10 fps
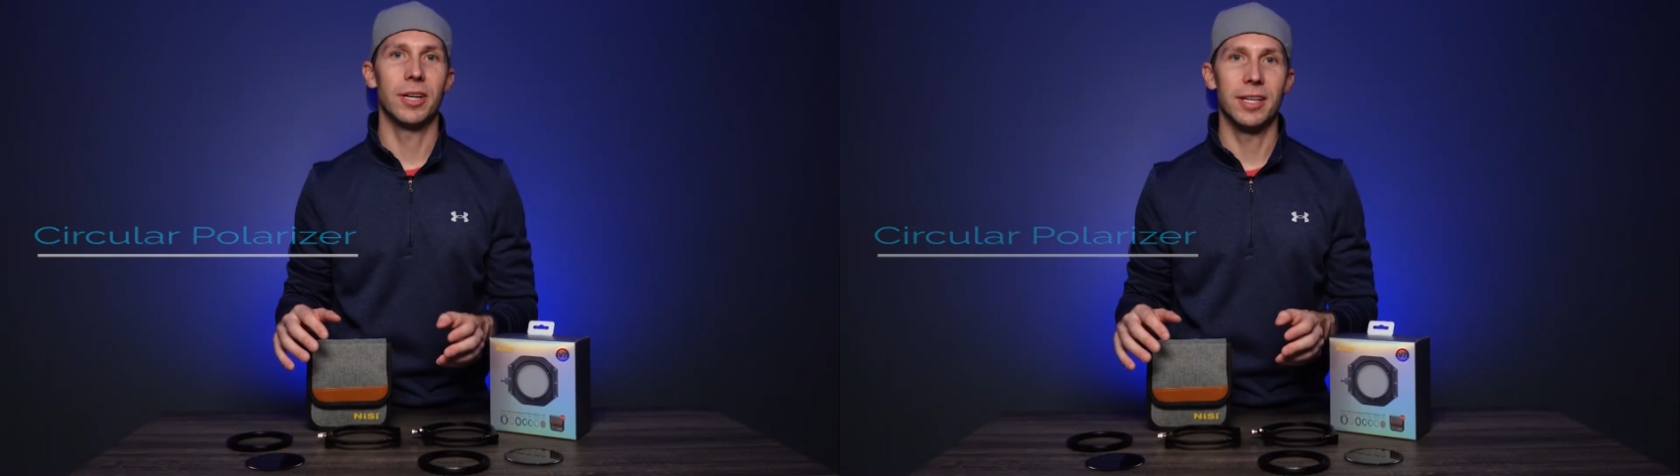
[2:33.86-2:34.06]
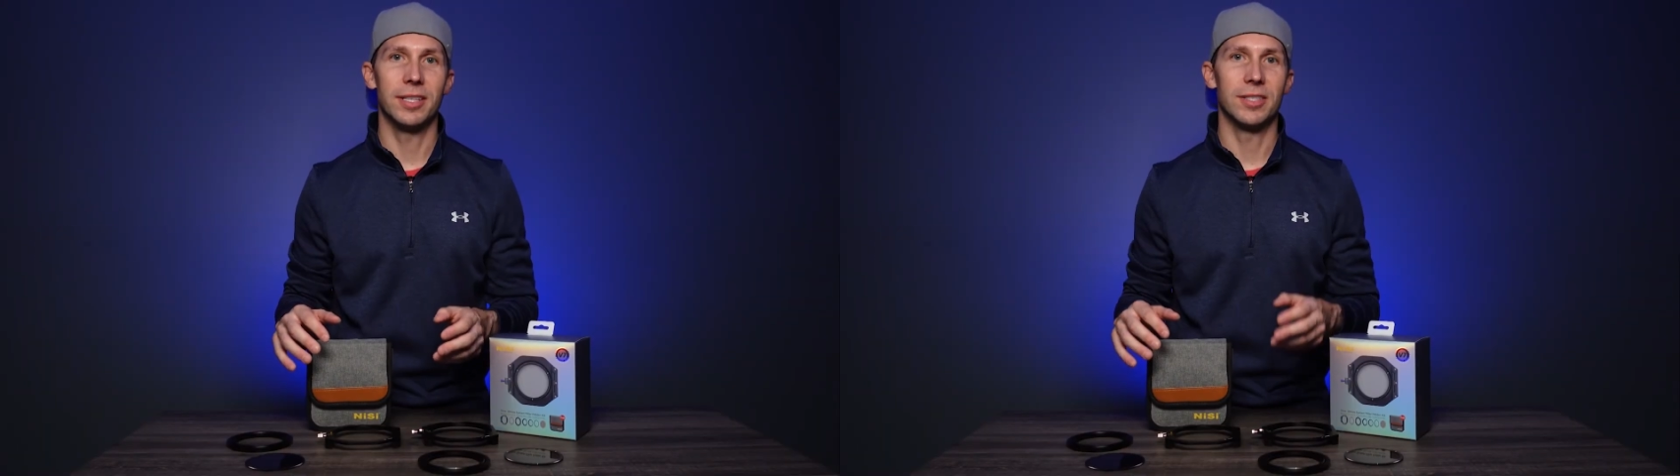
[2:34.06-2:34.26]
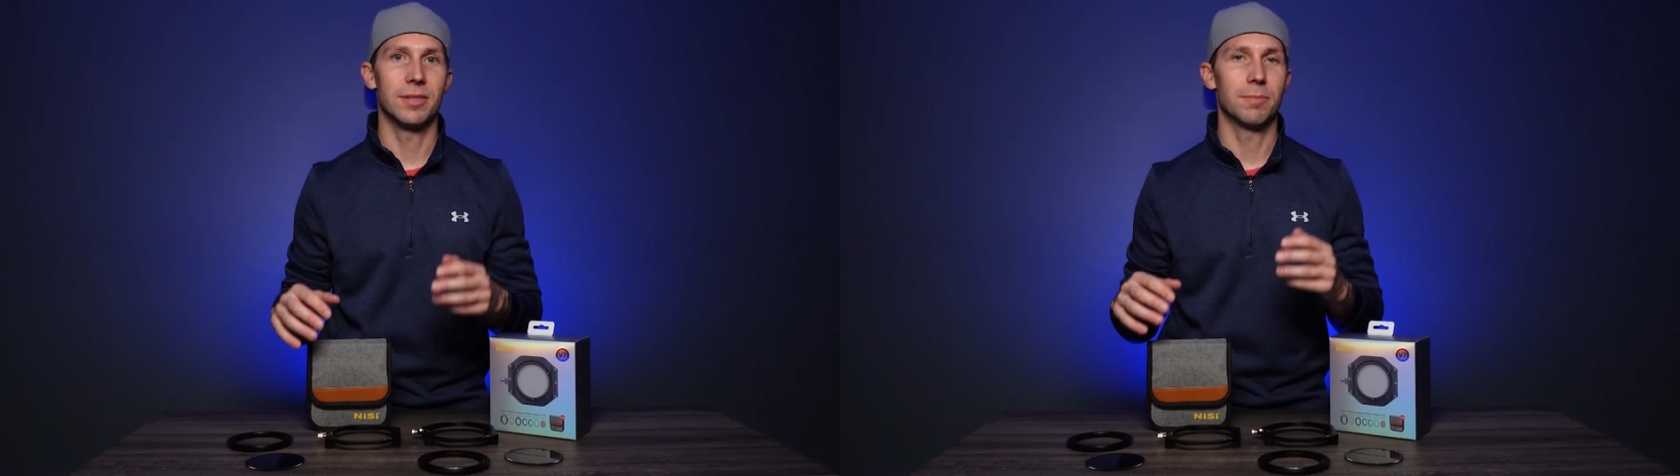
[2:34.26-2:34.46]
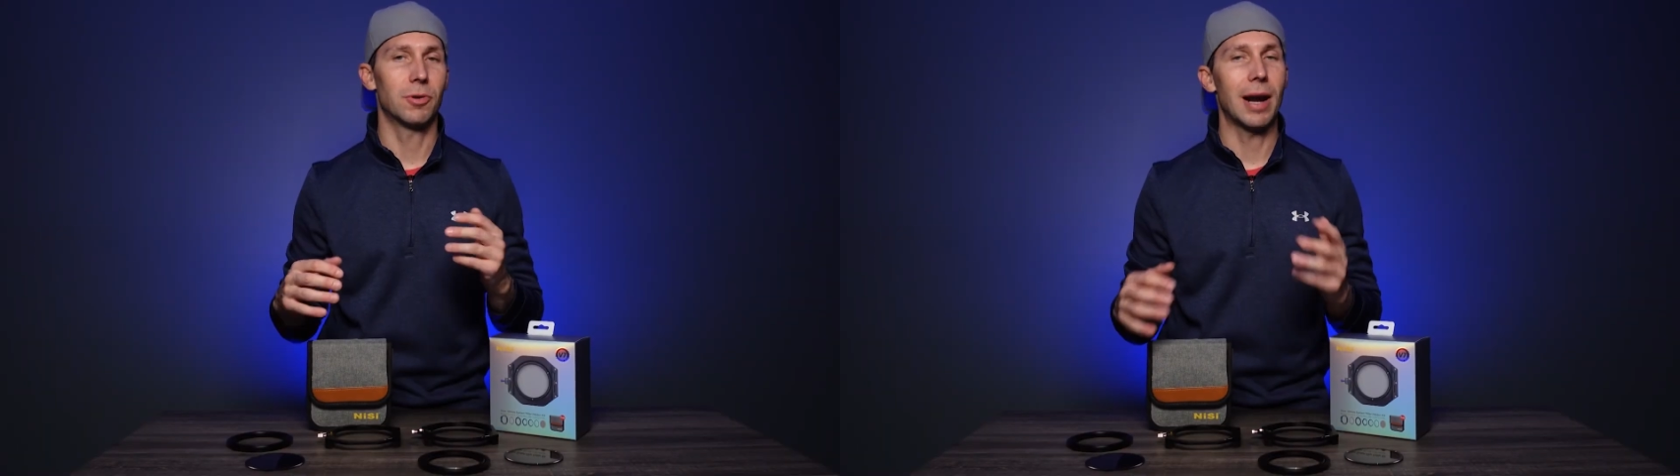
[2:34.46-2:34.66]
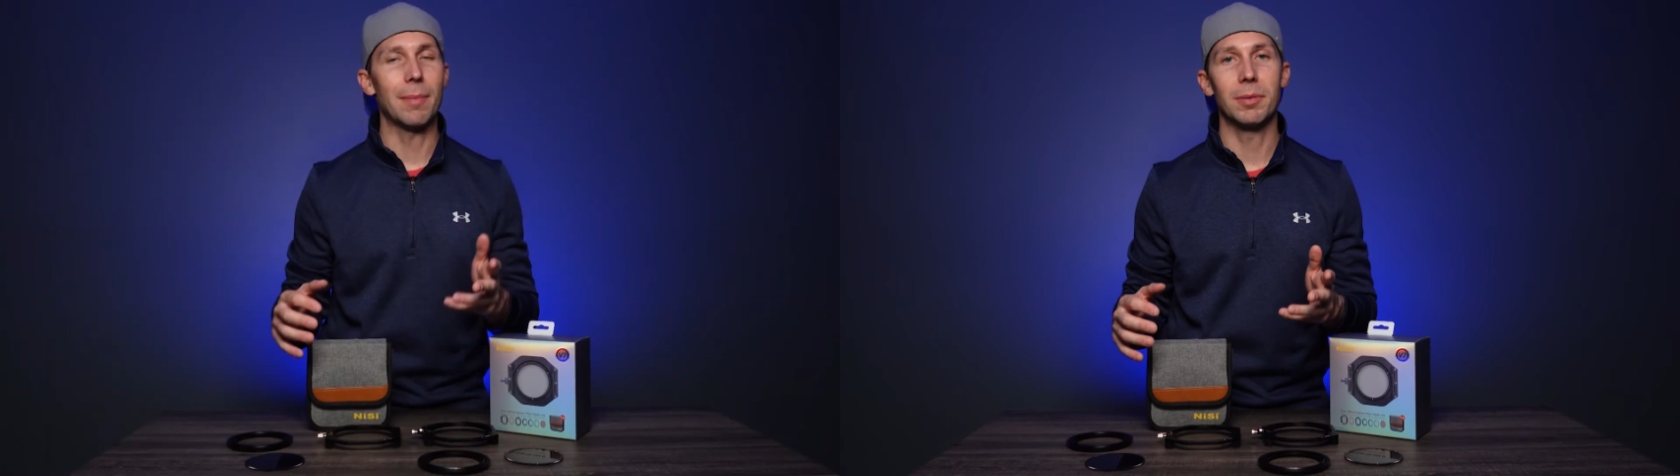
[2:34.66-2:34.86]
is
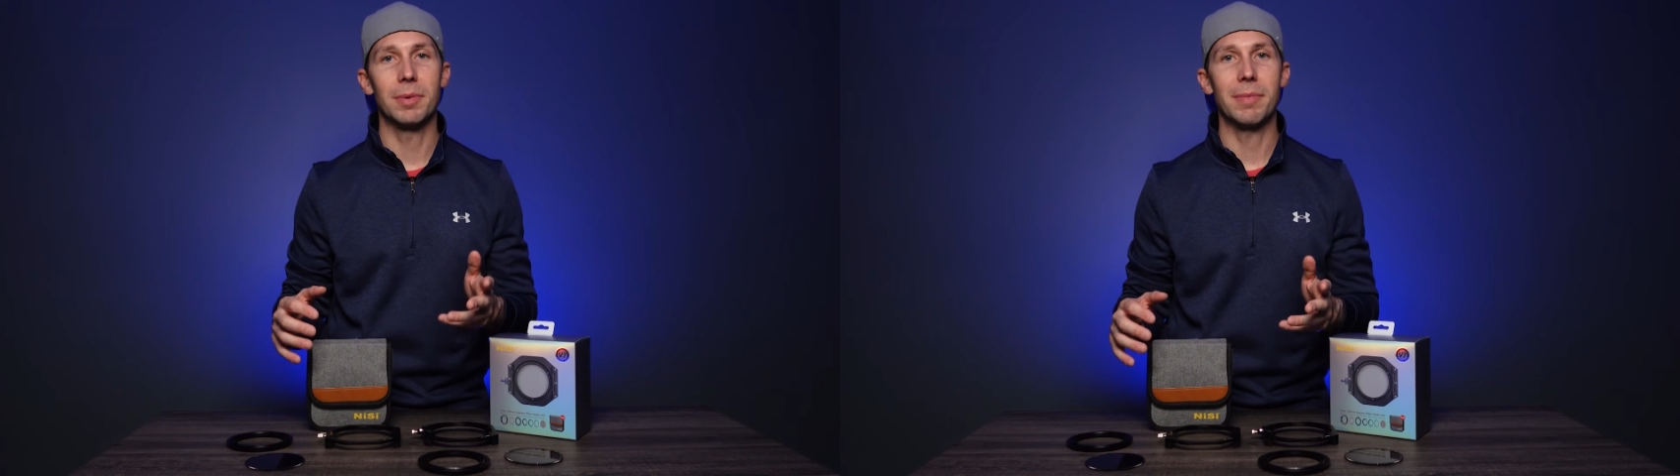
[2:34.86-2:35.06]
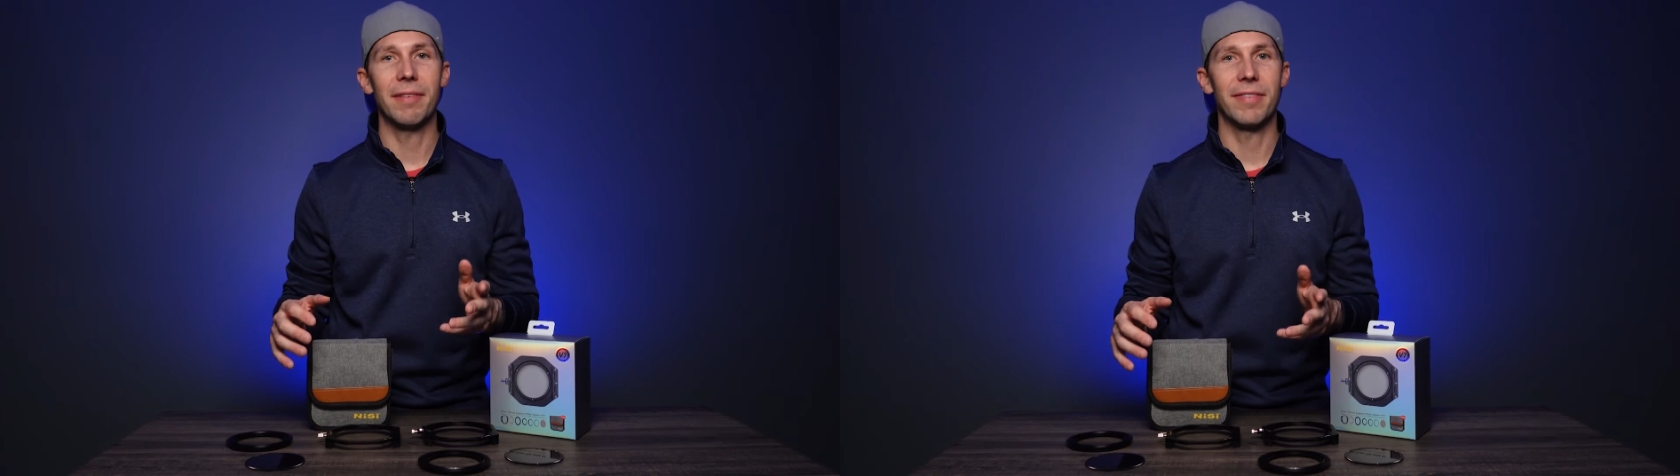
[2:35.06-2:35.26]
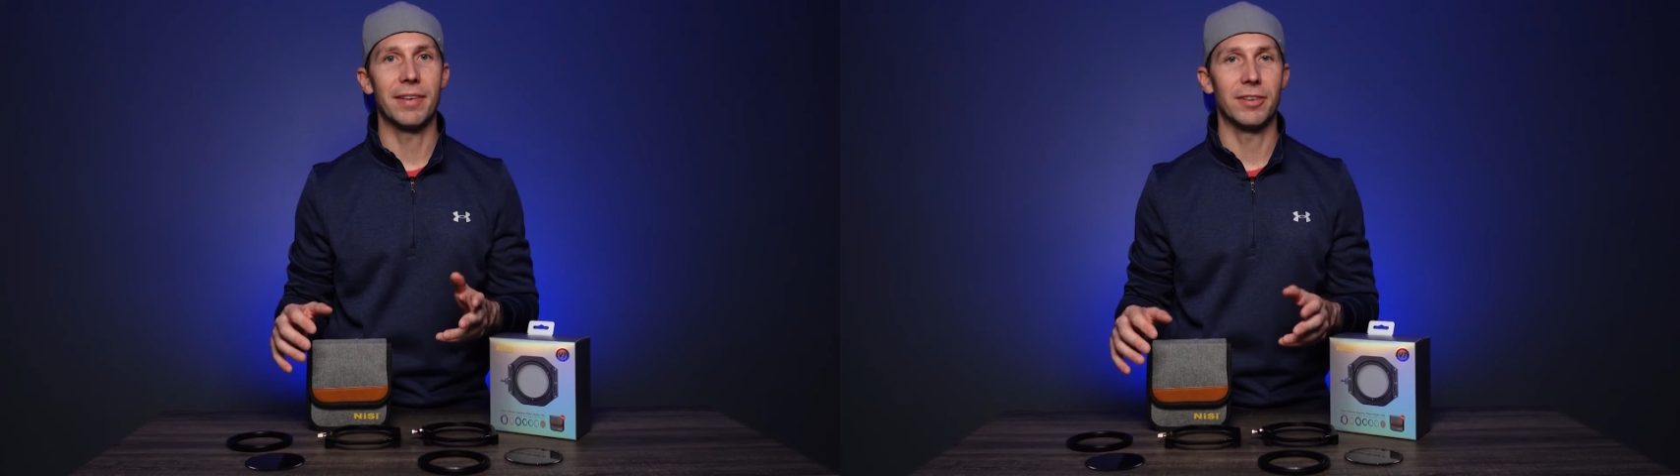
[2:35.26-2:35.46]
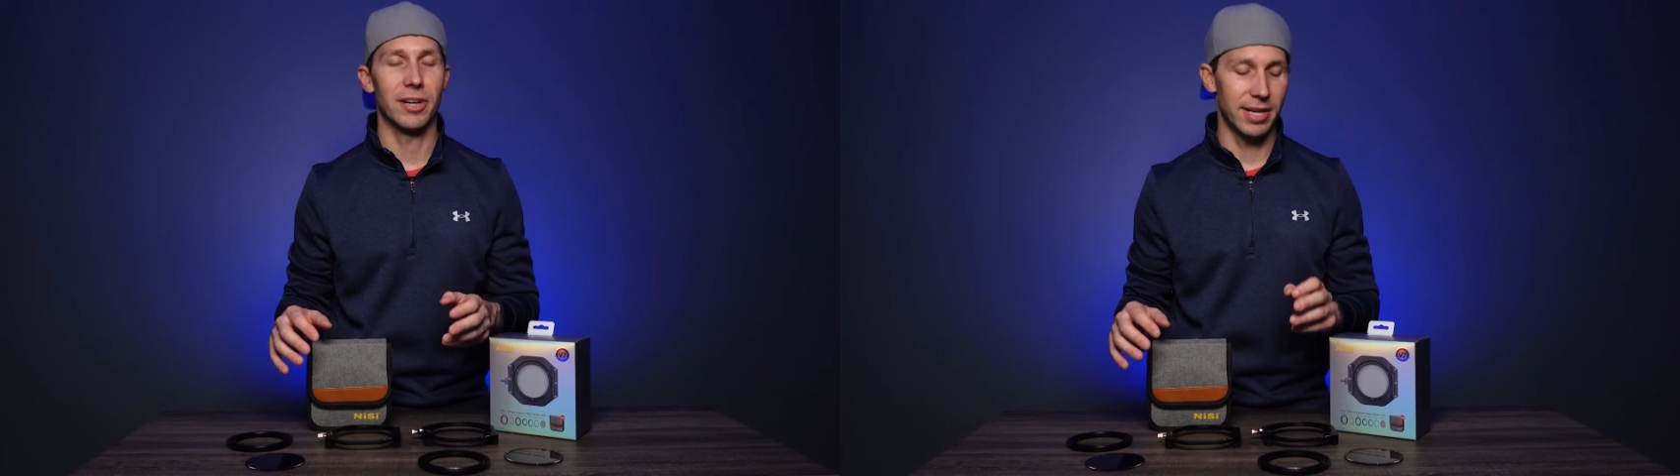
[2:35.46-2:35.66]
probably my favorite,